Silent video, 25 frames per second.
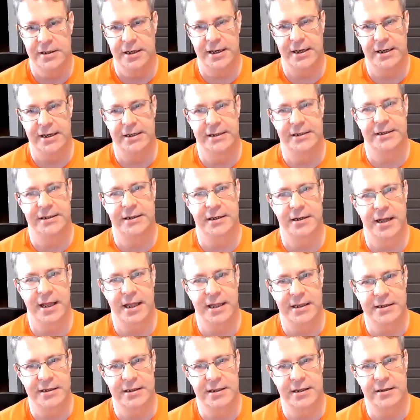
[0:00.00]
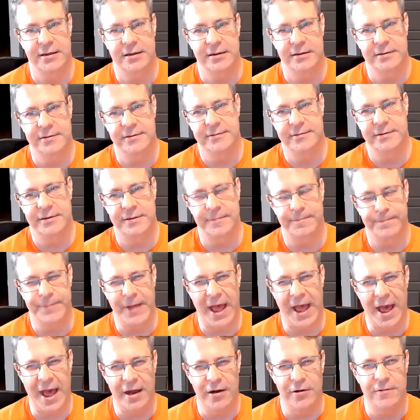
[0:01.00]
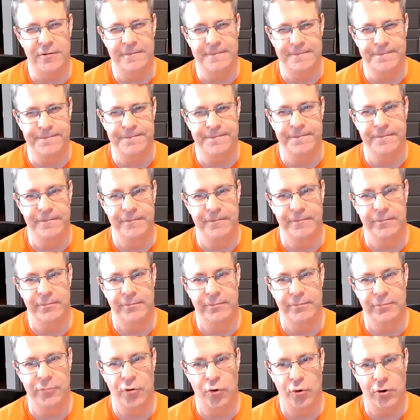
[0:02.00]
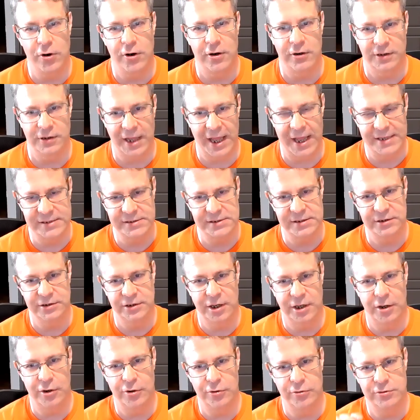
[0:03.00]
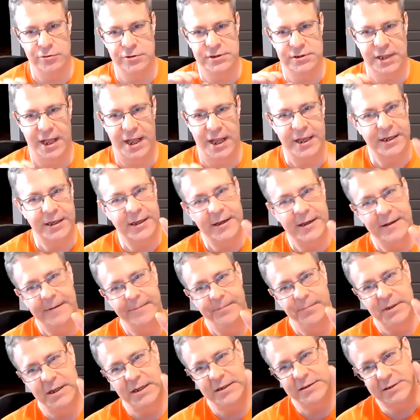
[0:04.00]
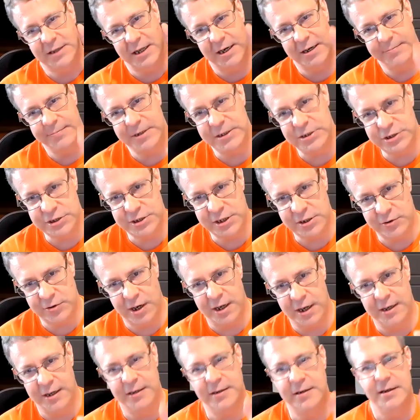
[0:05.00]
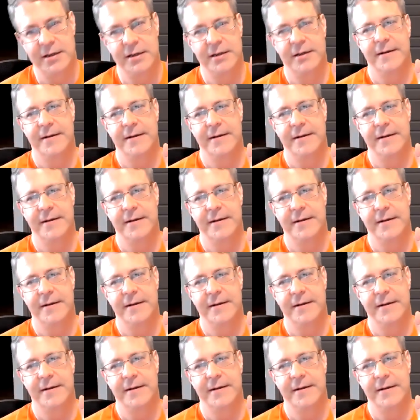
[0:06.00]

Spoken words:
And the pattern more or less encodes like, it's going to be Jira